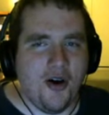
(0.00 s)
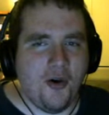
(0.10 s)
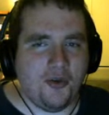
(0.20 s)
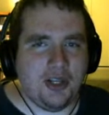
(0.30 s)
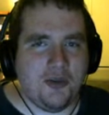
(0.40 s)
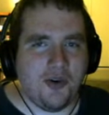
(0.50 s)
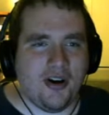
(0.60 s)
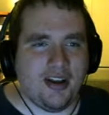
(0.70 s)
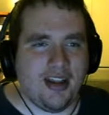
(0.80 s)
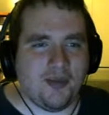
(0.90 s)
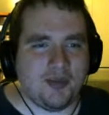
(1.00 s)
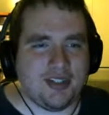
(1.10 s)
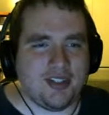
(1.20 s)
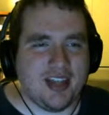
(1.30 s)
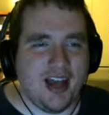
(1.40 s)
only one able to
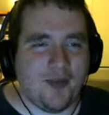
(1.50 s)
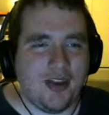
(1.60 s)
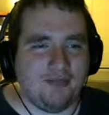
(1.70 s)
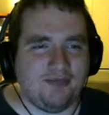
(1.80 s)
stop it.